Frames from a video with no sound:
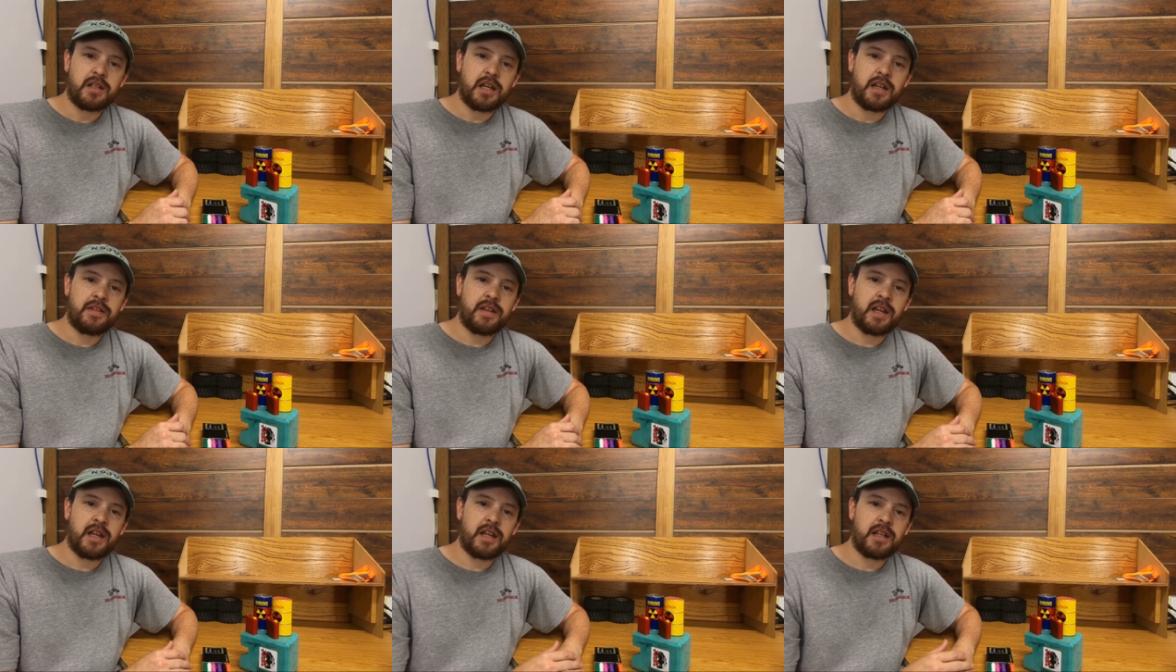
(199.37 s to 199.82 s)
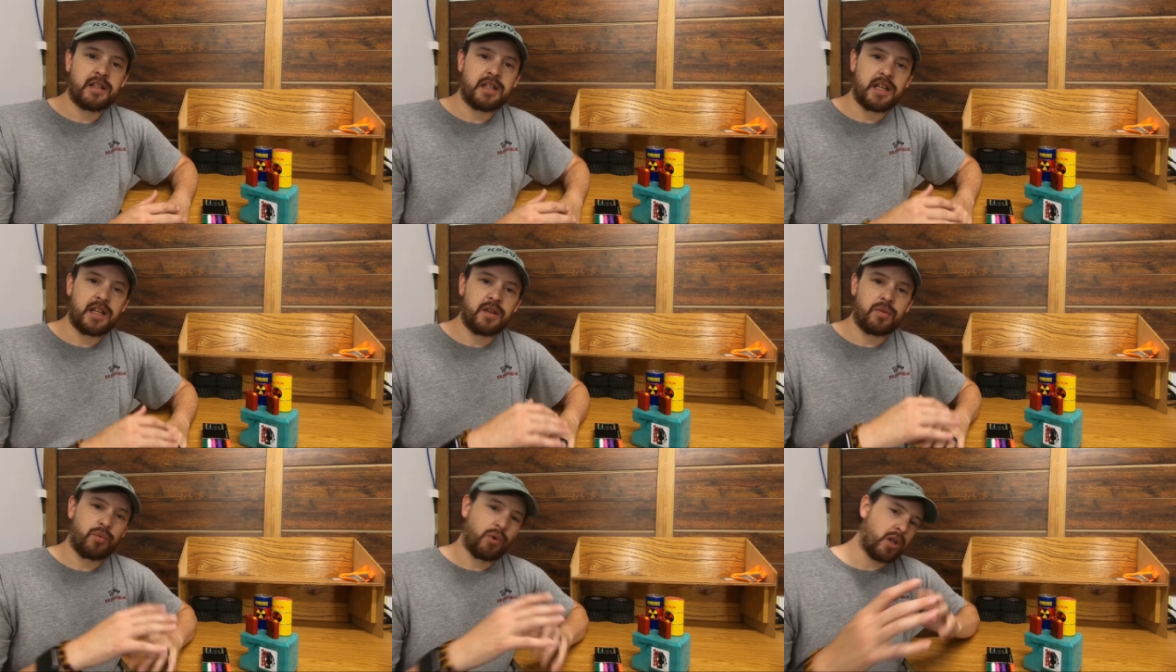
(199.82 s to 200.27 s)
and then
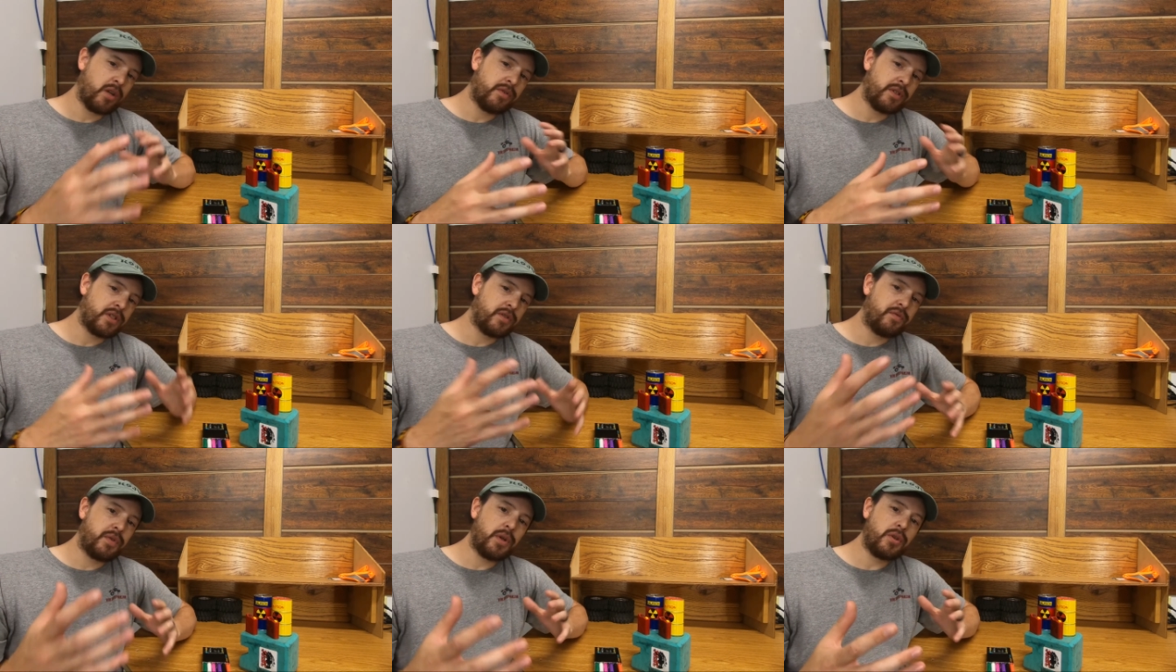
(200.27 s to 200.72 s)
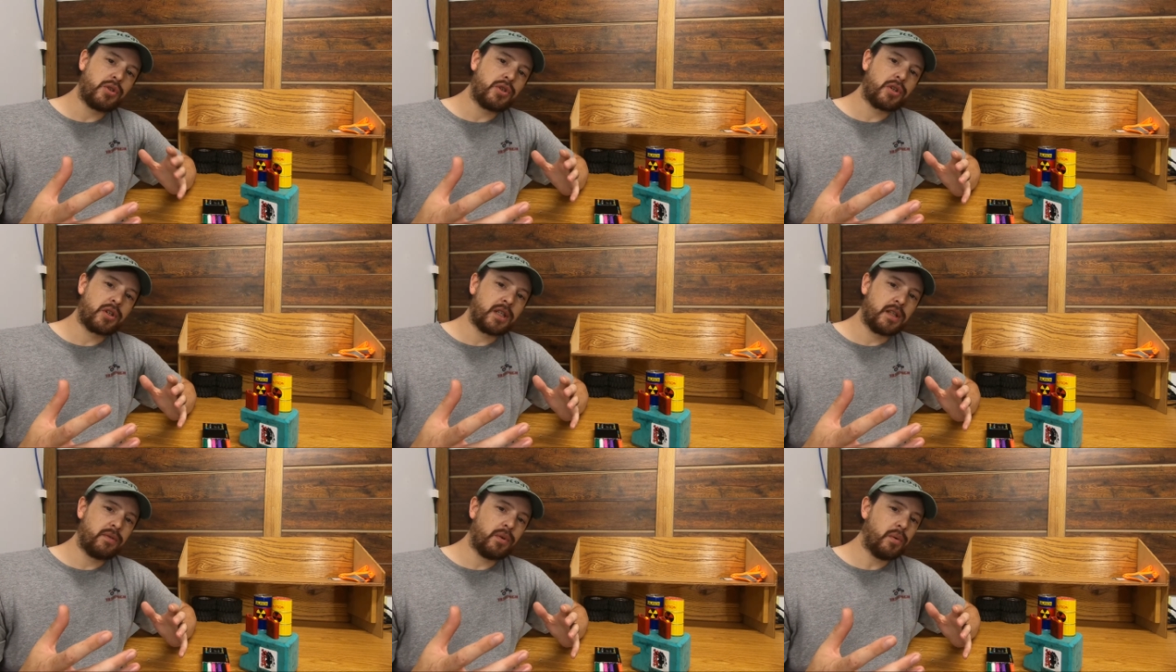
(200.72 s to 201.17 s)
in one of his
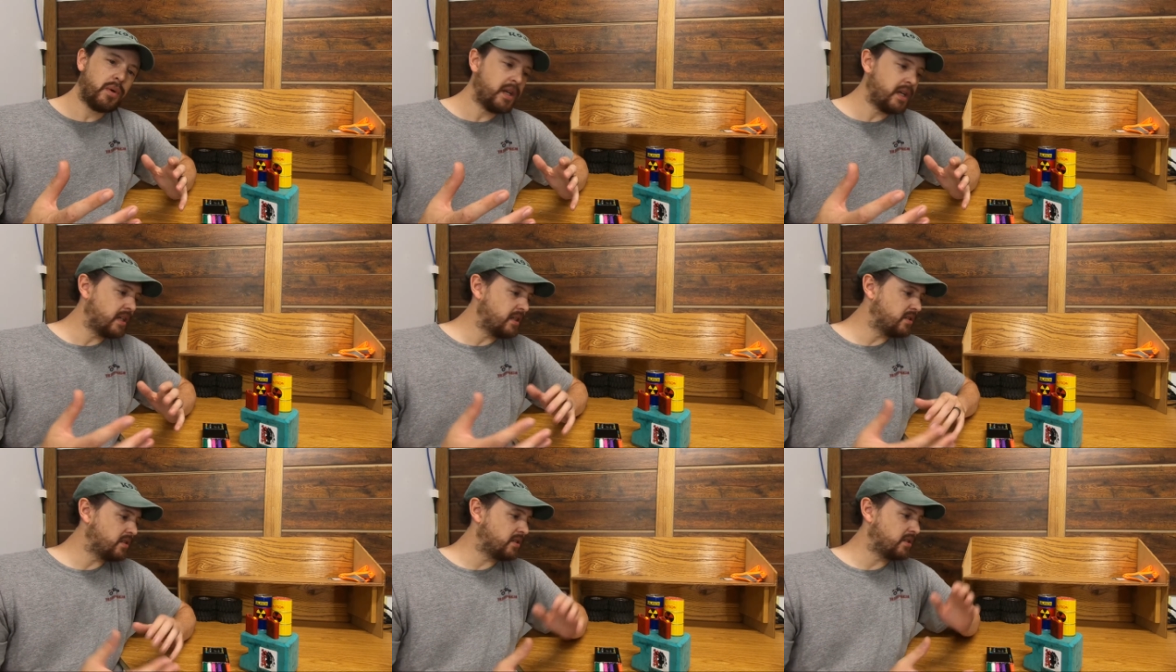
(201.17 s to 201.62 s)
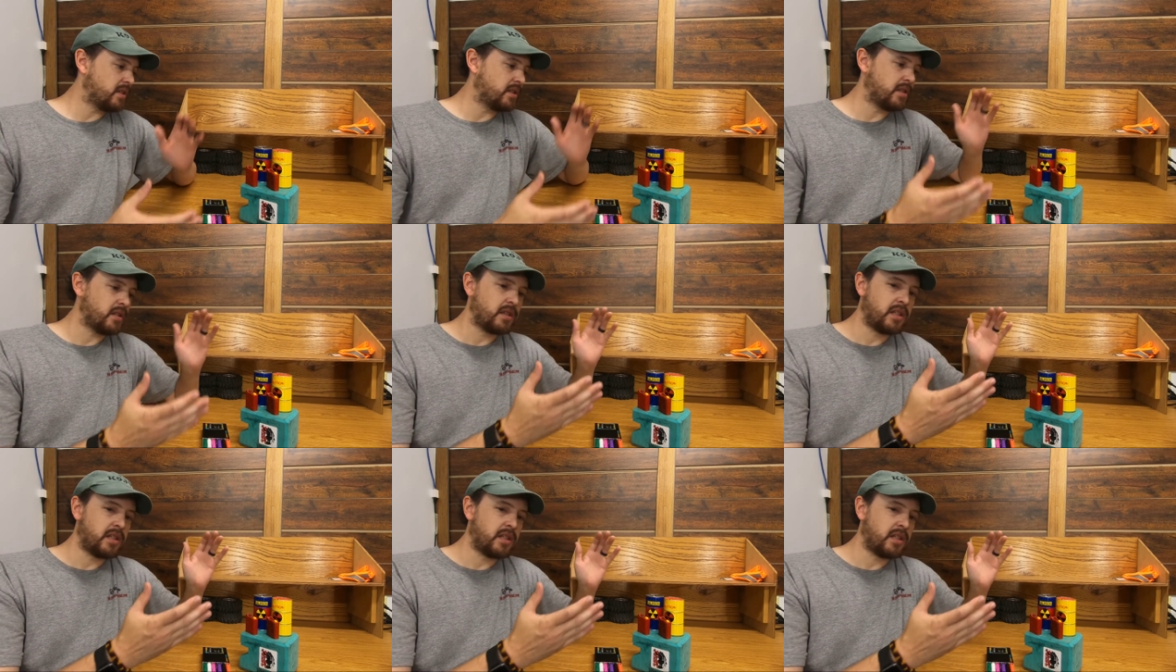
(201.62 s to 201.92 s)
future giveaways,